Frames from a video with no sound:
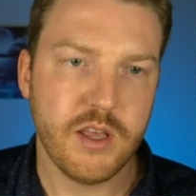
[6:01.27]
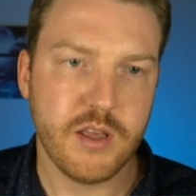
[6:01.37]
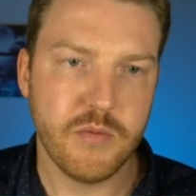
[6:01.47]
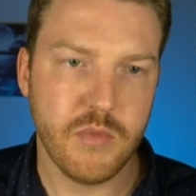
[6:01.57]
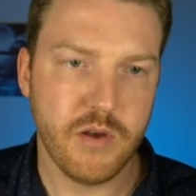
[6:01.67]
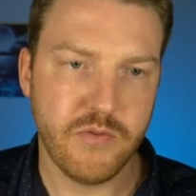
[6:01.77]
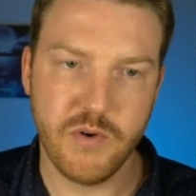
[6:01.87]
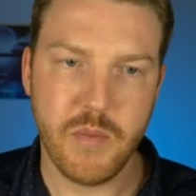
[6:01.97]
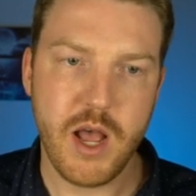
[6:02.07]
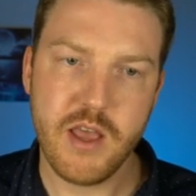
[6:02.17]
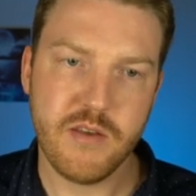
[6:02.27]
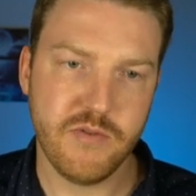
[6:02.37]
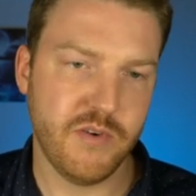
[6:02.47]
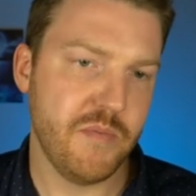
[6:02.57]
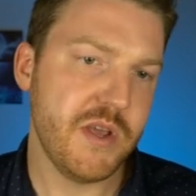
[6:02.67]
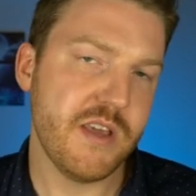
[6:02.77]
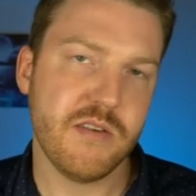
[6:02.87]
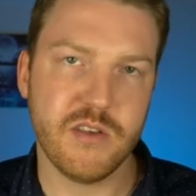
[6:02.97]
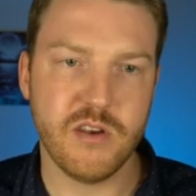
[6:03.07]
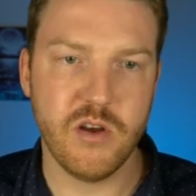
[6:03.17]
And for
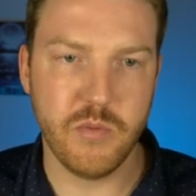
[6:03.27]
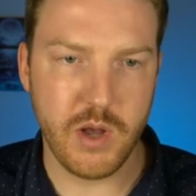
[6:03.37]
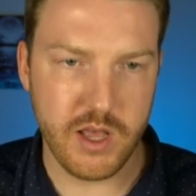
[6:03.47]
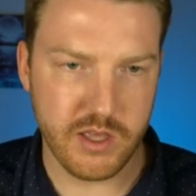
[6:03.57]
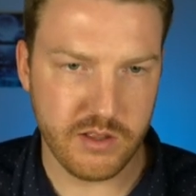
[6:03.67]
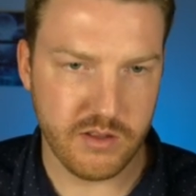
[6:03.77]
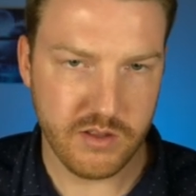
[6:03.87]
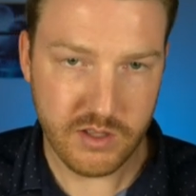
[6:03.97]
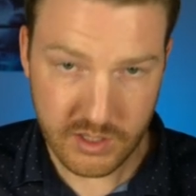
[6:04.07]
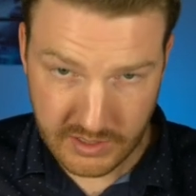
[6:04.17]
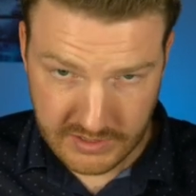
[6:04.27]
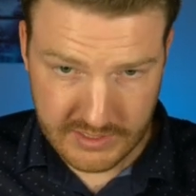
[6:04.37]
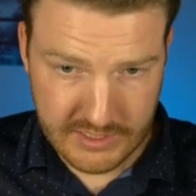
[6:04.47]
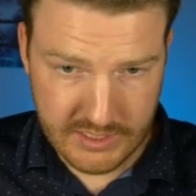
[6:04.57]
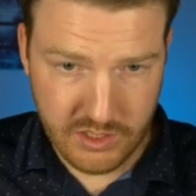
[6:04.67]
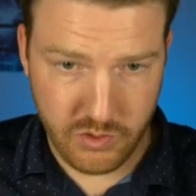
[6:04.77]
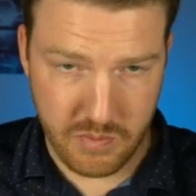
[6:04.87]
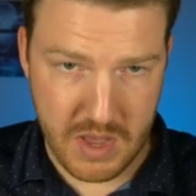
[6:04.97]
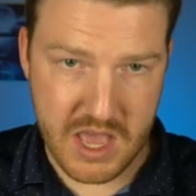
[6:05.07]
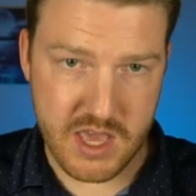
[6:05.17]
me, you know, with
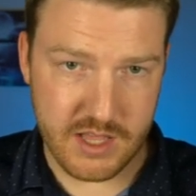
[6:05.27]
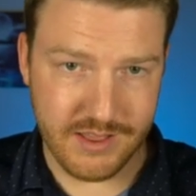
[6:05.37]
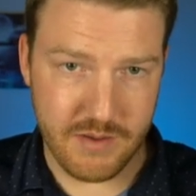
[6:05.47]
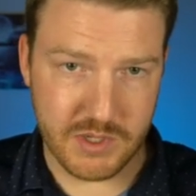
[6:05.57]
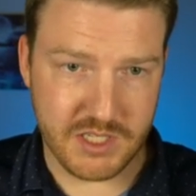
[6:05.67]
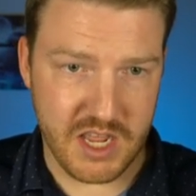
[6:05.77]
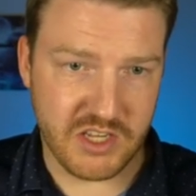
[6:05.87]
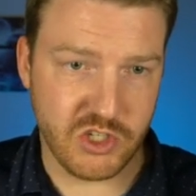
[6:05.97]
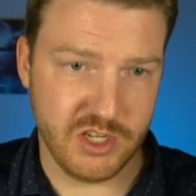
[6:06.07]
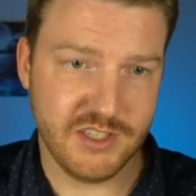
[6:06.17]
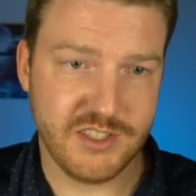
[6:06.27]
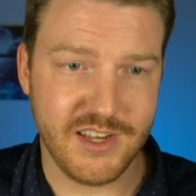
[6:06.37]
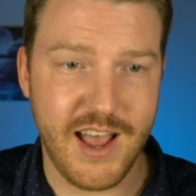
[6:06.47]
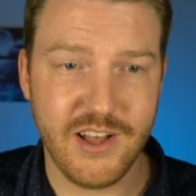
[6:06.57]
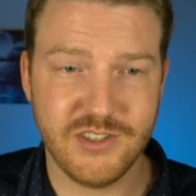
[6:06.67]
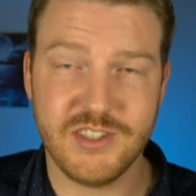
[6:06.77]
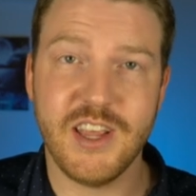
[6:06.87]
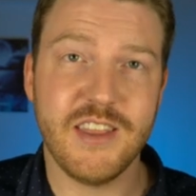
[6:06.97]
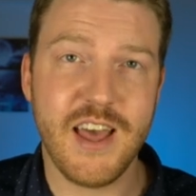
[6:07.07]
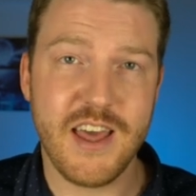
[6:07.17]
my limitations, I'll
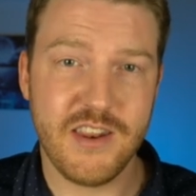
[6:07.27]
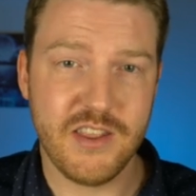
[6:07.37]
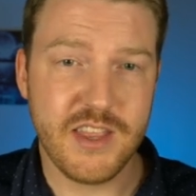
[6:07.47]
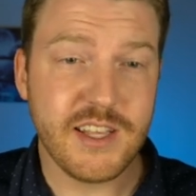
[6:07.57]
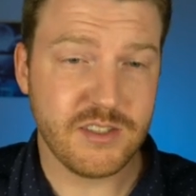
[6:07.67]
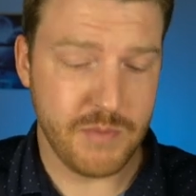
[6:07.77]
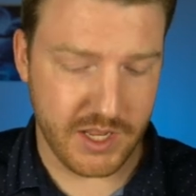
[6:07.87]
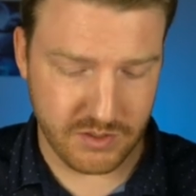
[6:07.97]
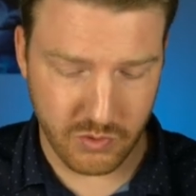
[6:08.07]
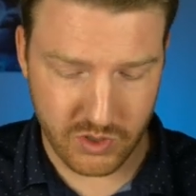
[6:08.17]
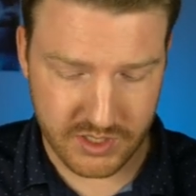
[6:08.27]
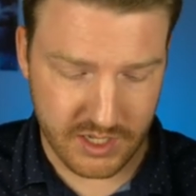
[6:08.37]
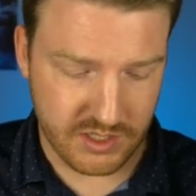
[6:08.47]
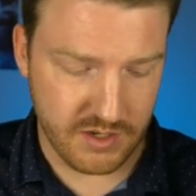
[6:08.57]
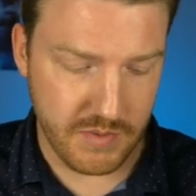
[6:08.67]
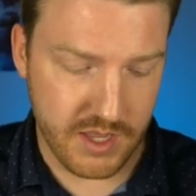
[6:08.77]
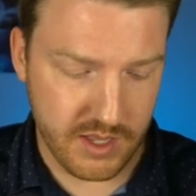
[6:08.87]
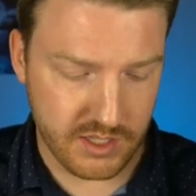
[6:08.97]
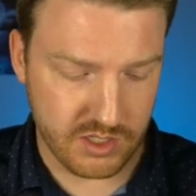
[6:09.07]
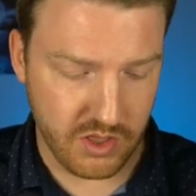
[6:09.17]
say that this makes more sense to me
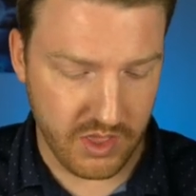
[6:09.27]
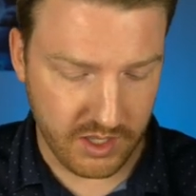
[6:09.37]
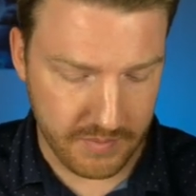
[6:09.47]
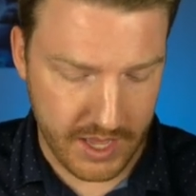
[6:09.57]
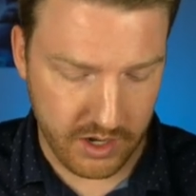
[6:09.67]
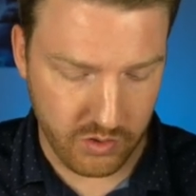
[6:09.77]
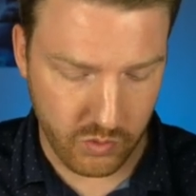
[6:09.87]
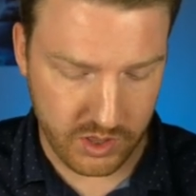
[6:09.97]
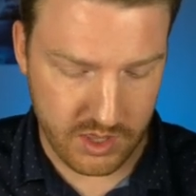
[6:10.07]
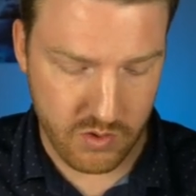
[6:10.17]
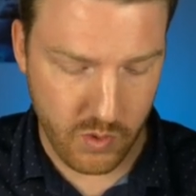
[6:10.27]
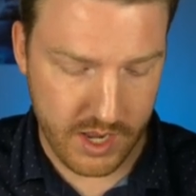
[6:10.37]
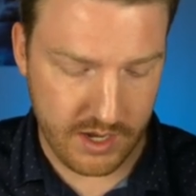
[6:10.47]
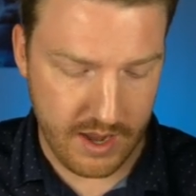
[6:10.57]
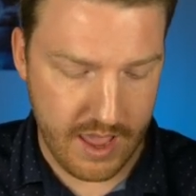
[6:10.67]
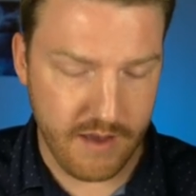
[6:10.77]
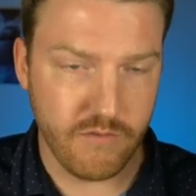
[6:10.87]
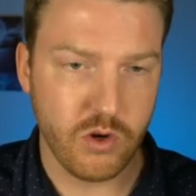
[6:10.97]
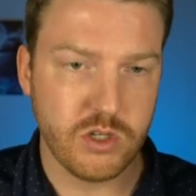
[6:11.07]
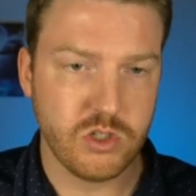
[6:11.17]
is to think about it with the weighted
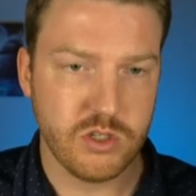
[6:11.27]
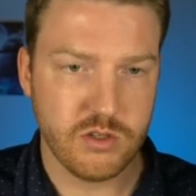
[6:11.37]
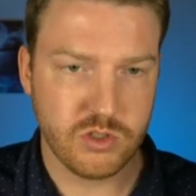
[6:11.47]
average.